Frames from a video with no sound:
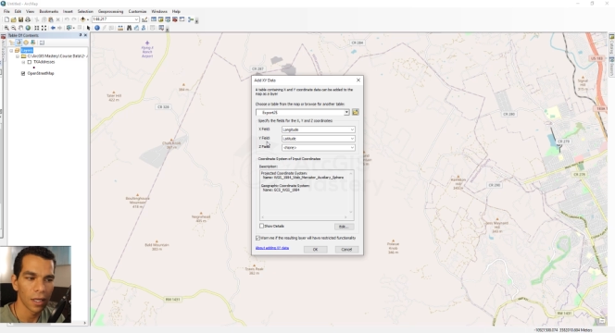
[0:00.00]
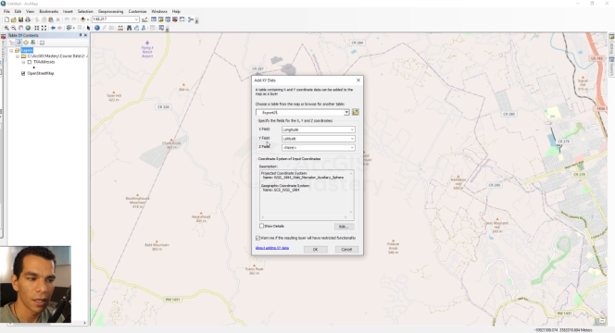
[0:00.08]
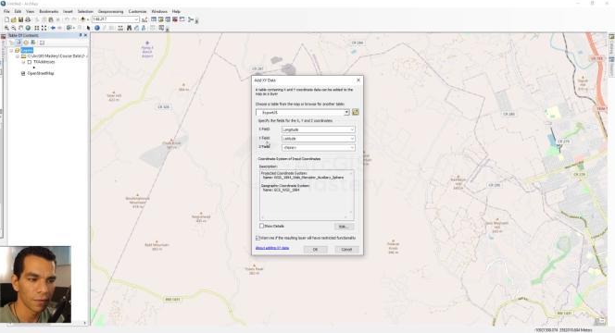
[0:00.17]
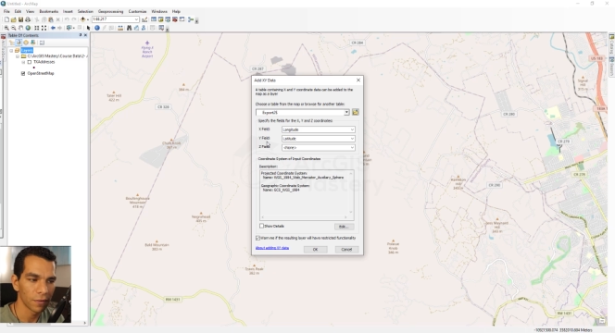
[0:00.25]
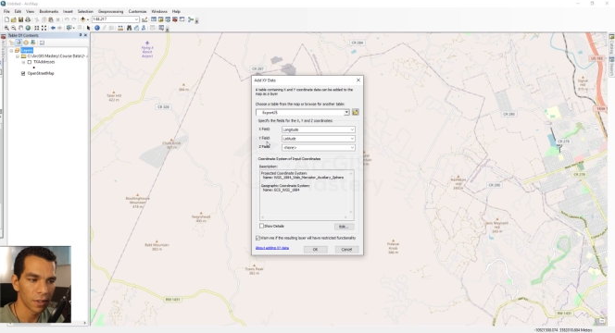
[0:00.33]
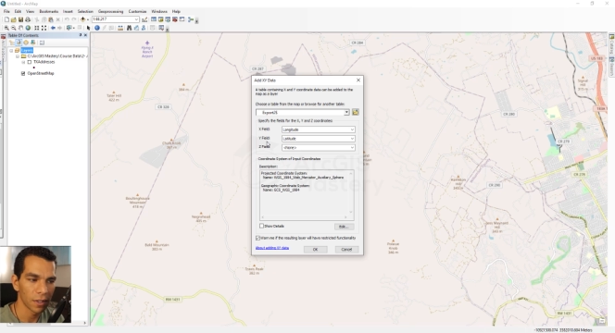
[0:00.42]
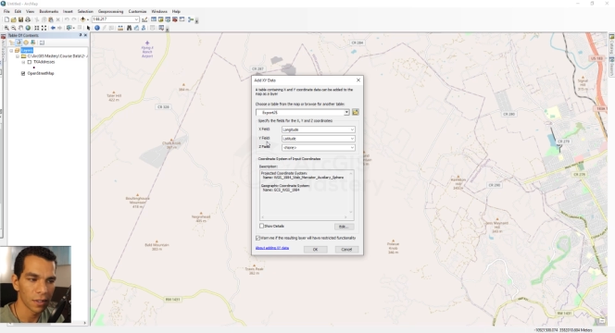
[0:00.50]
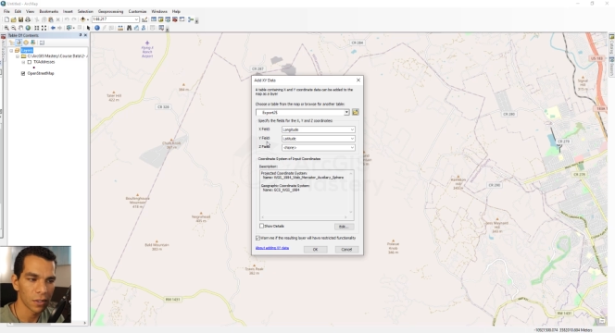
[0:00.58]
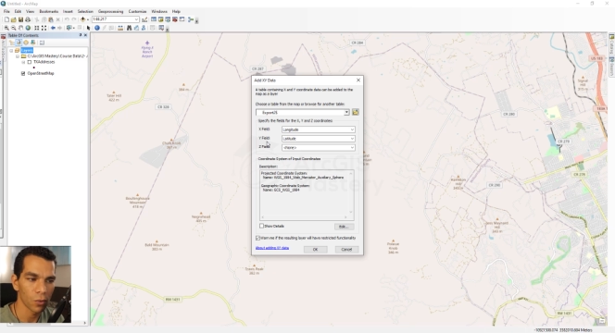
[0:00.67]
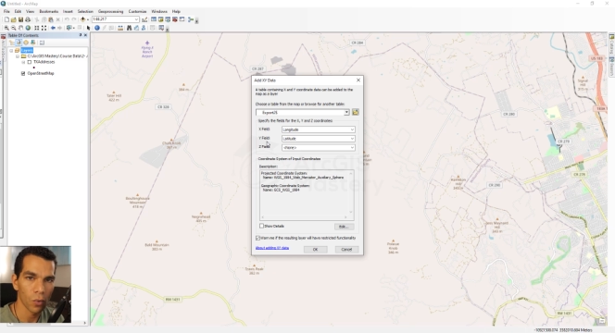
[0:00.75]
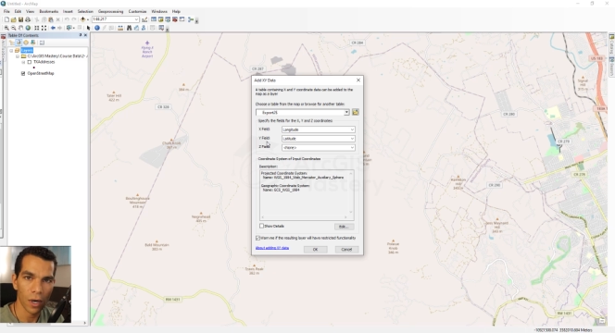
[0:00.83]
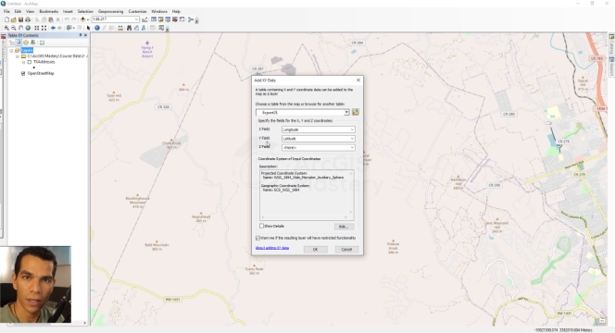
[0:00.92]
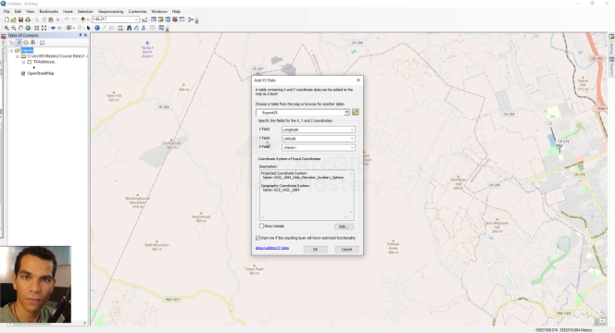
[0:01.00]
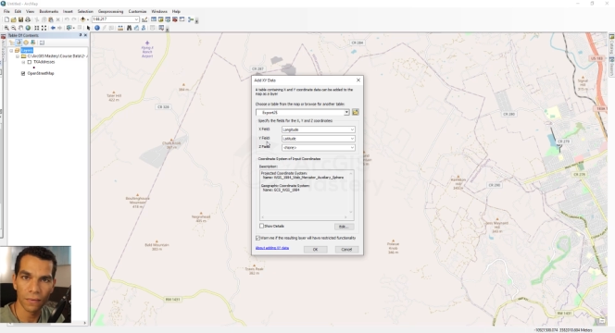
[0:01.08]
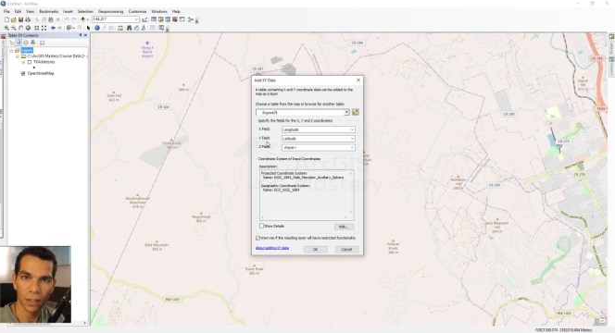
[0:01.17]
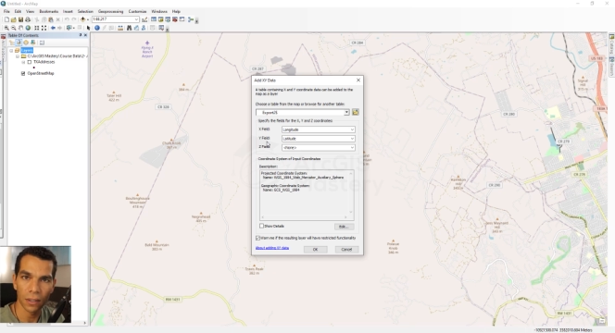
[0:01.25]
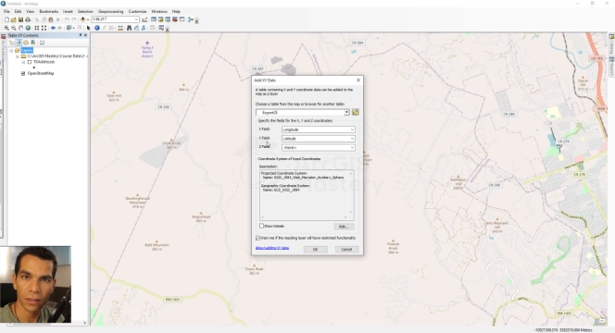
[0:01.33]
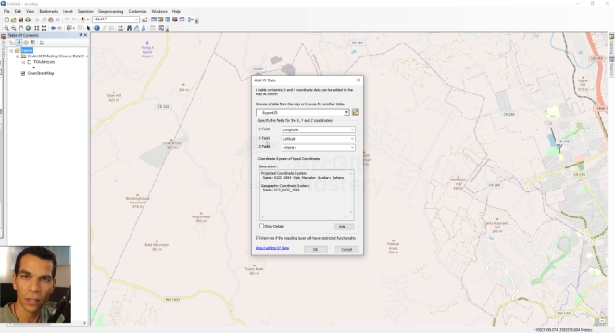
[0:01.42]
If there is Y
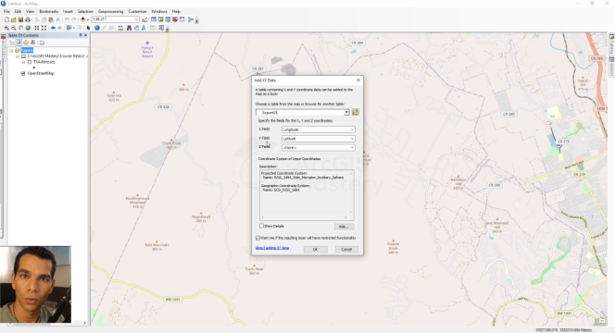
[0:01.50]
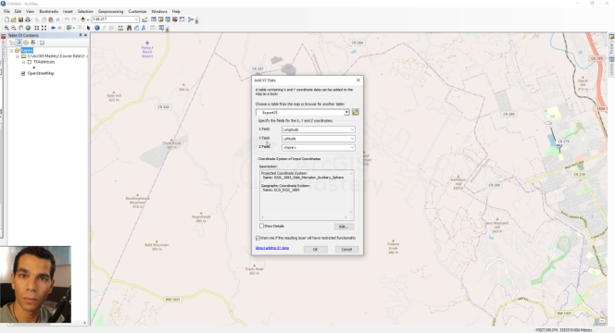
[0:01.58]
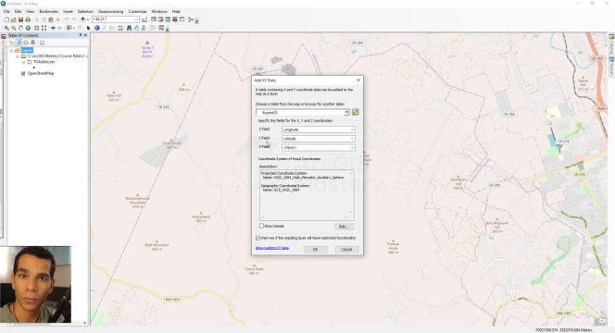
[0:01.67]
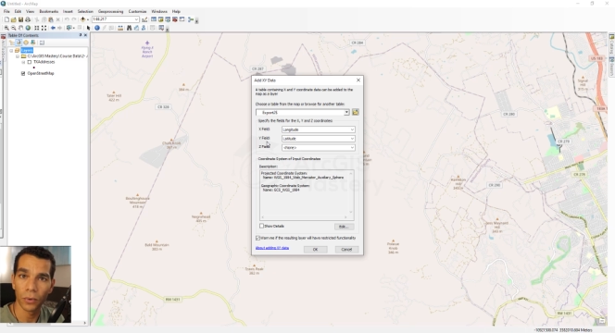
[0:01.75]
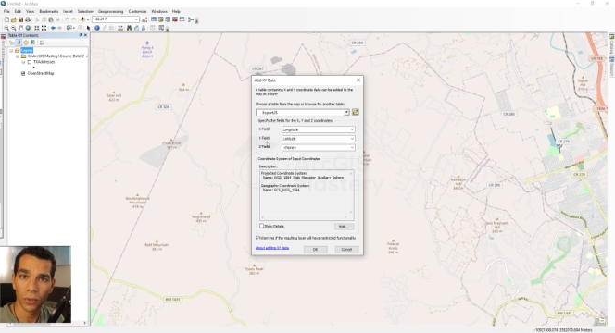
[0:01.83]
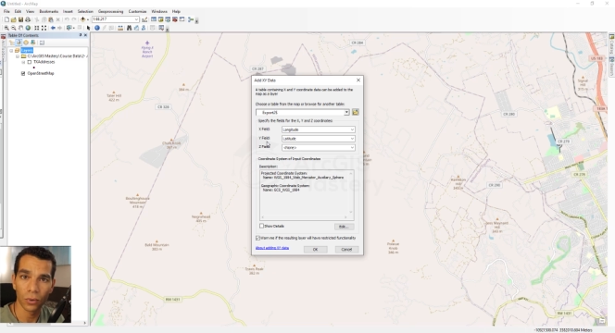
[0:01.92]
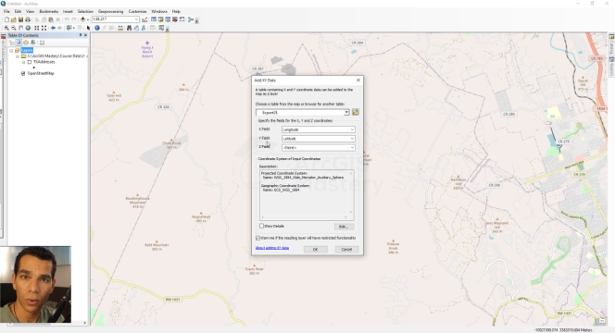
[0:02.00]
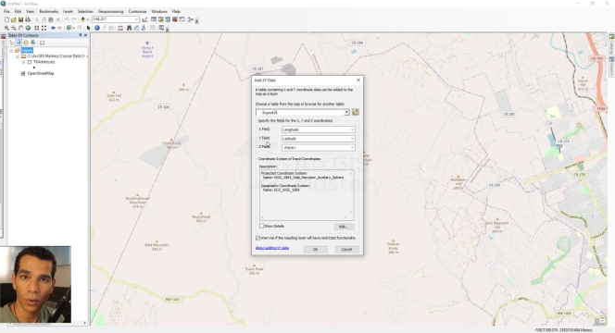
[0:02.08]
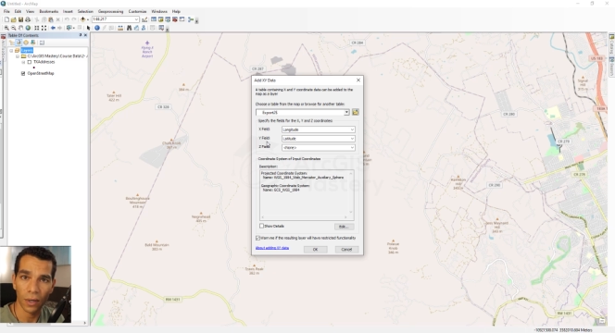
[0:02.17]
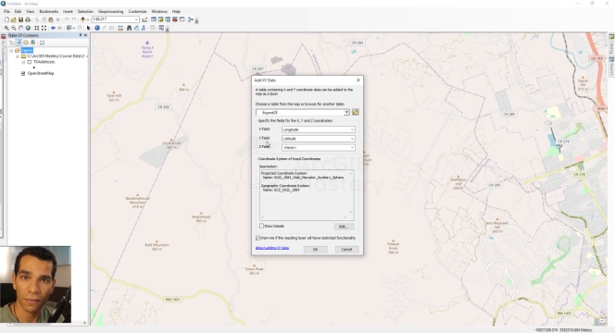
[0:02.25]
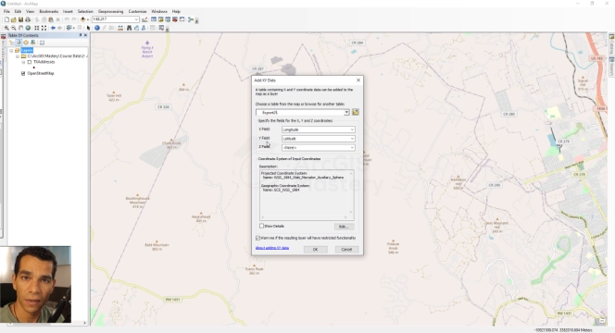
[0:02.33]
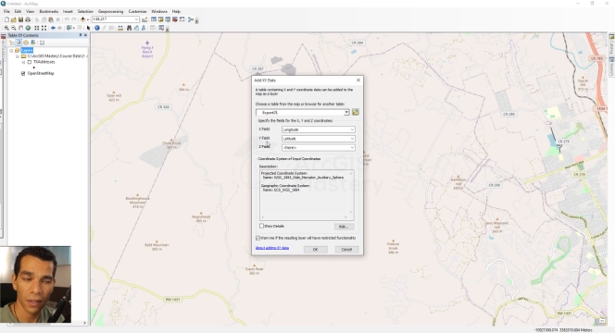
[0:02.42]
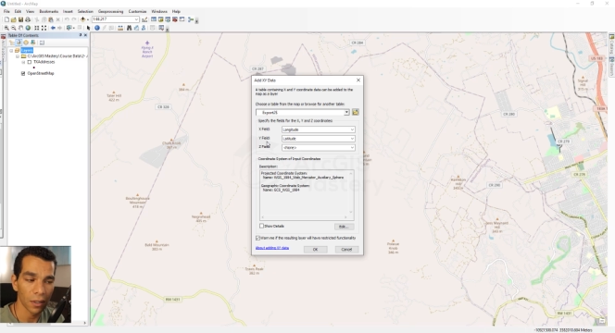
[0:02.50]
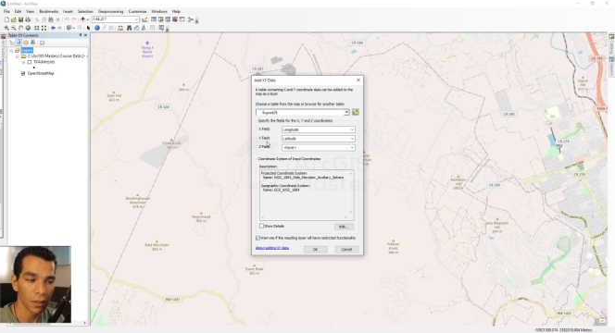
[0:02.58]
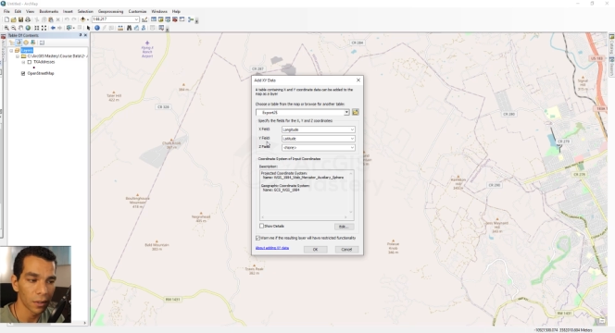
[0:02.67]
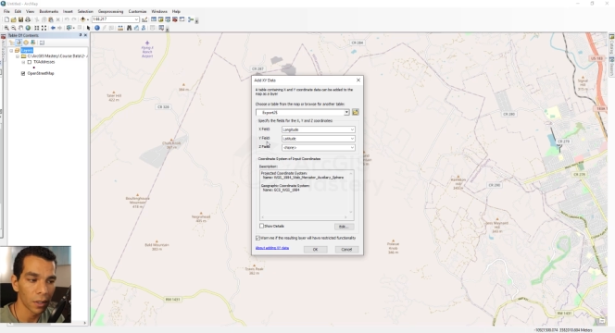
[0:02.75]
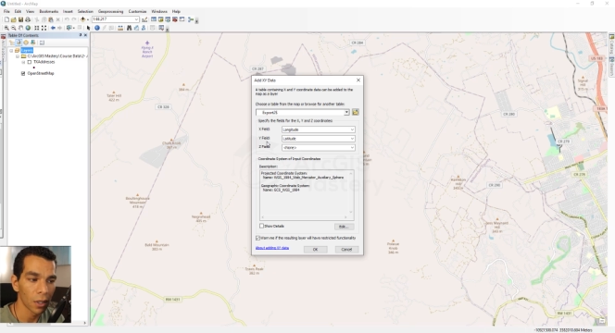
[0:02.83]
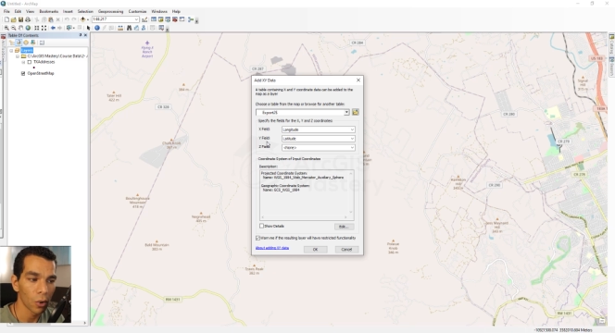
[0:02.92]
field, it will put it to the Y field
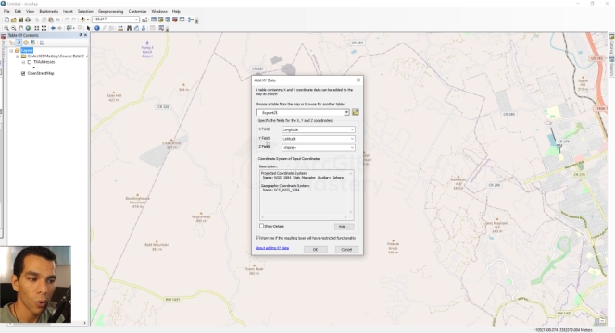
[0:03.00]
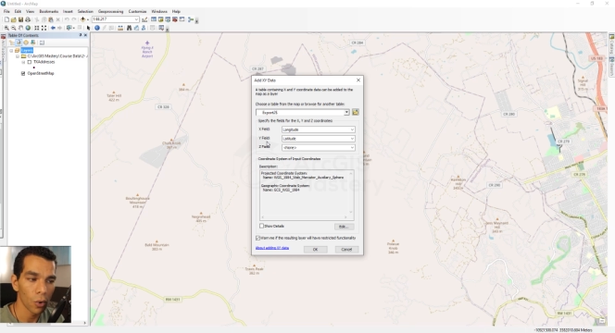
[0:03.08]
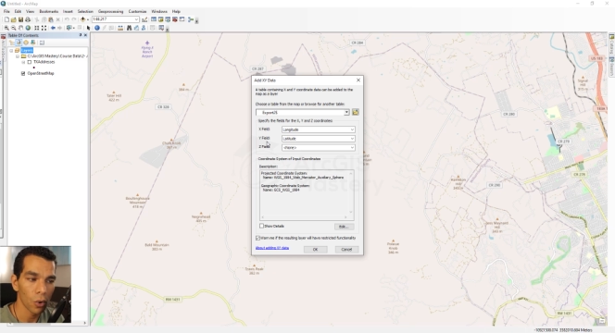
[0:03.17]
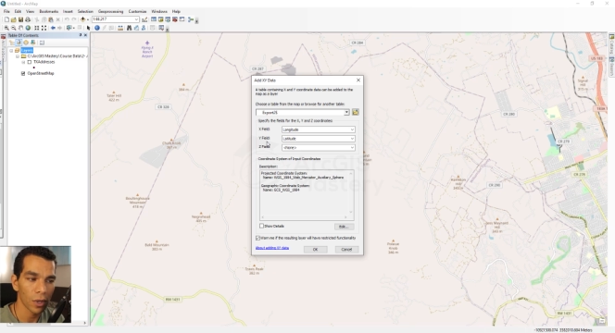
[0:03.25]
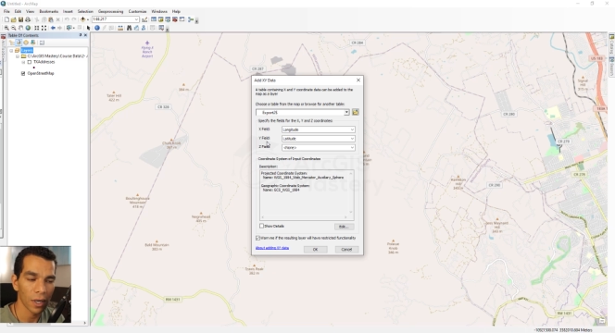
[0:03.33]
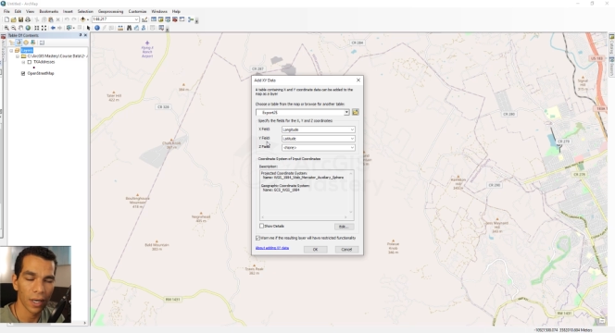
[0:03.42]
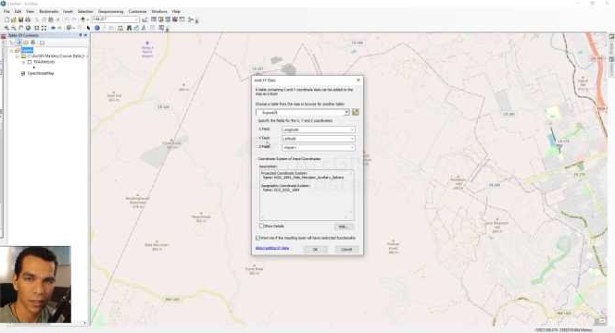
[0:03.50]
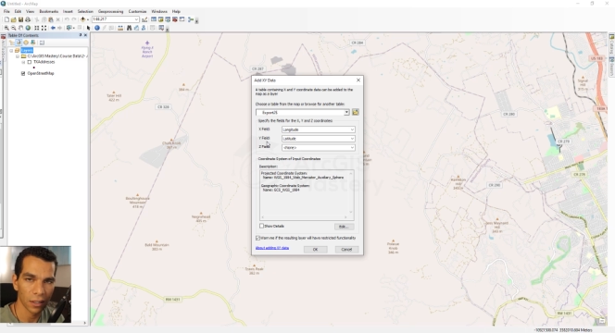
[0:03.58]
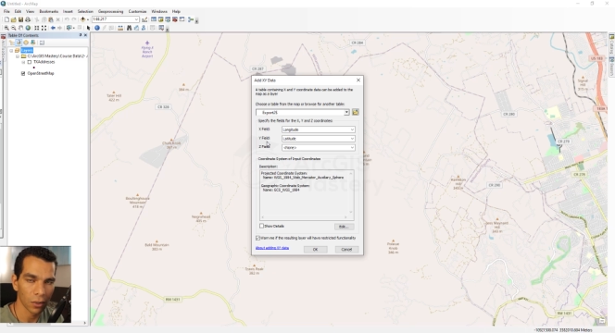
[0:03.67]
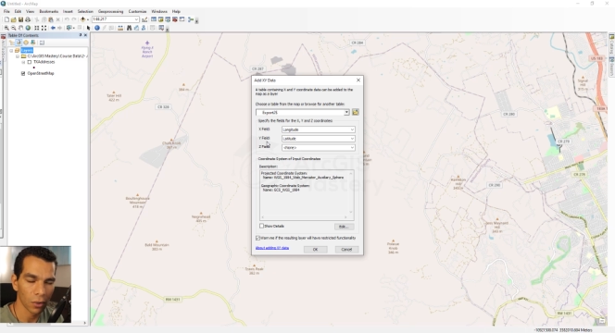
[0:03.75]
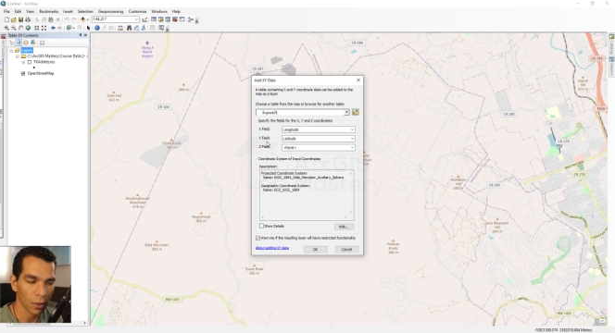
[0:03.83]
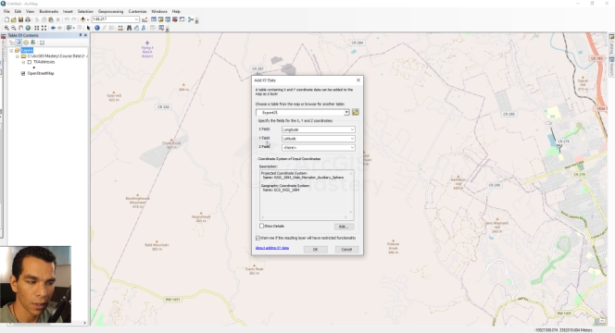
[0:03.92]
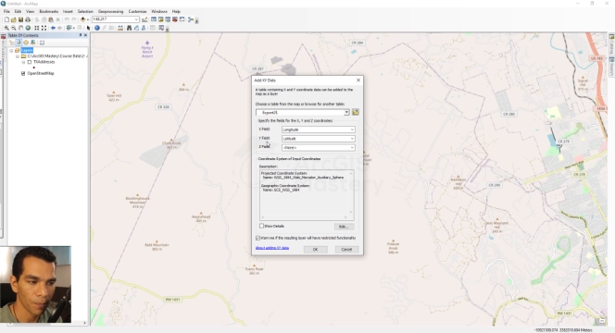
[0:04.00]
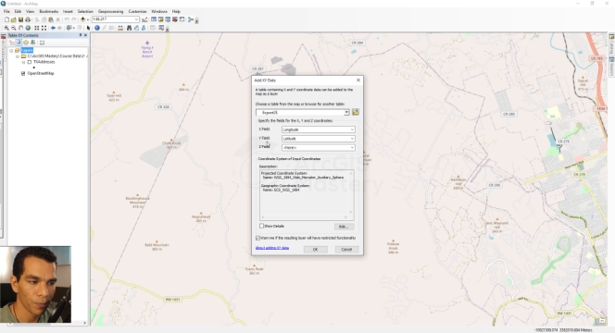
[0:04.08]
or lat and long.